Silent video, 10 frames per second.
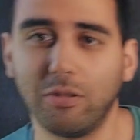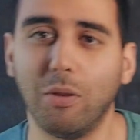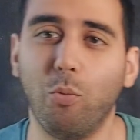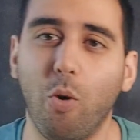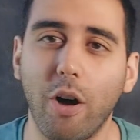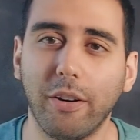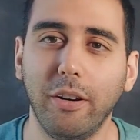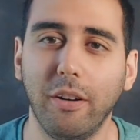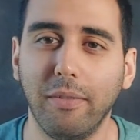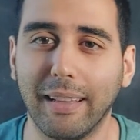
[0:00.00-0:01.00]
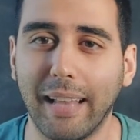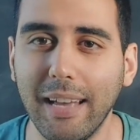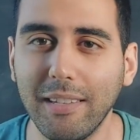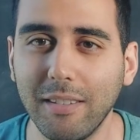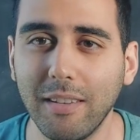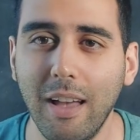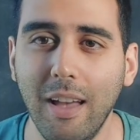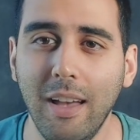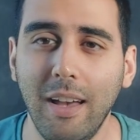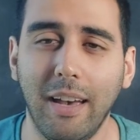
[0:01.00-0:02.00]
some water here in the glass,
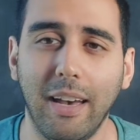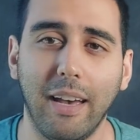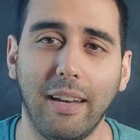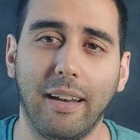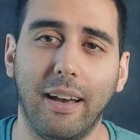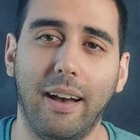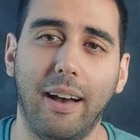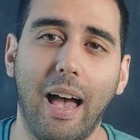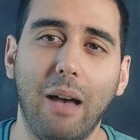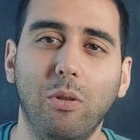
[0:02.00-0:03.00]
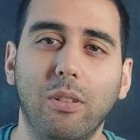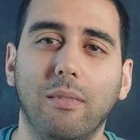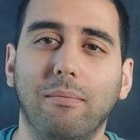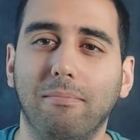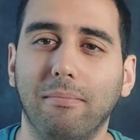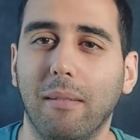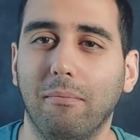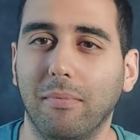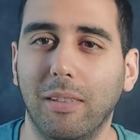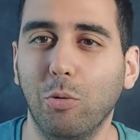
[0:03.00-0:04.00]
and I will
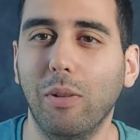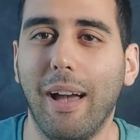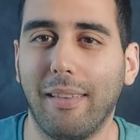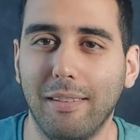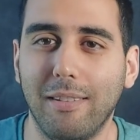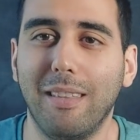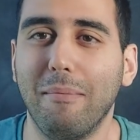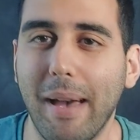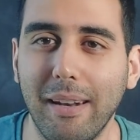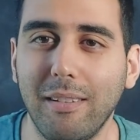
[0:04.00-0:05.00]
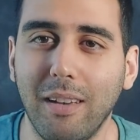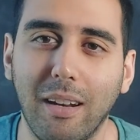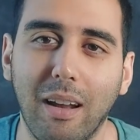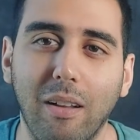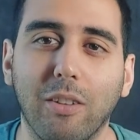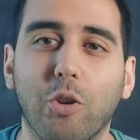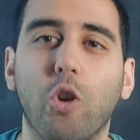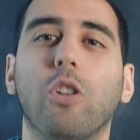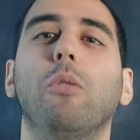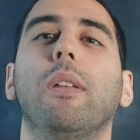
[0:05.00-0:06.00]
do like this is the medicine, and I'll
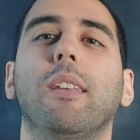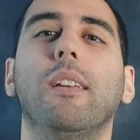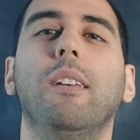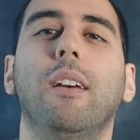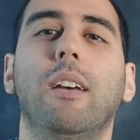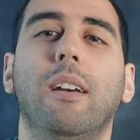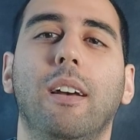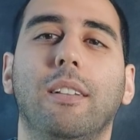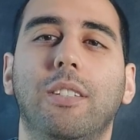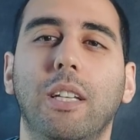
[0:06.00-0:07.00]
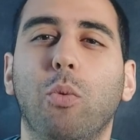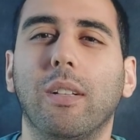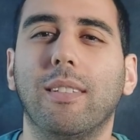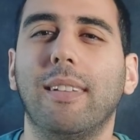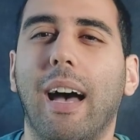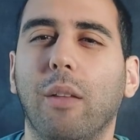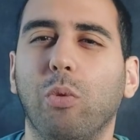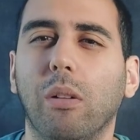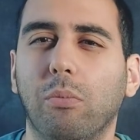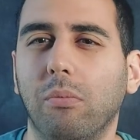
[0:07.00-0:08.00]
gurgle with it and see what sound
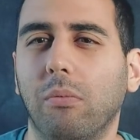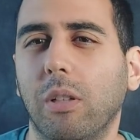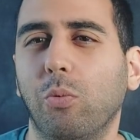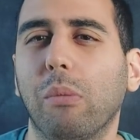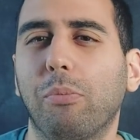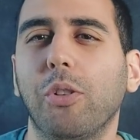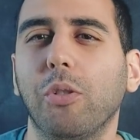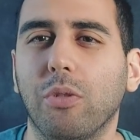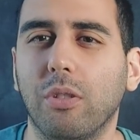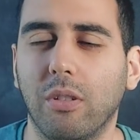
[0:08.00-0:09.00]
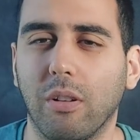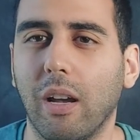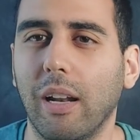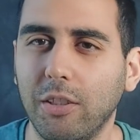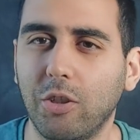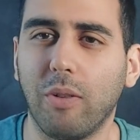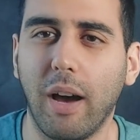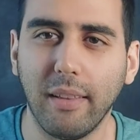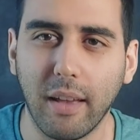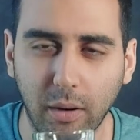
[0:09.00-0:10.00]
it will produce. Okay, let's
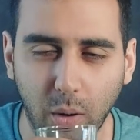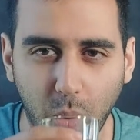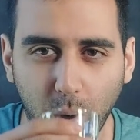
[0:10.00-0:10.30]
try that.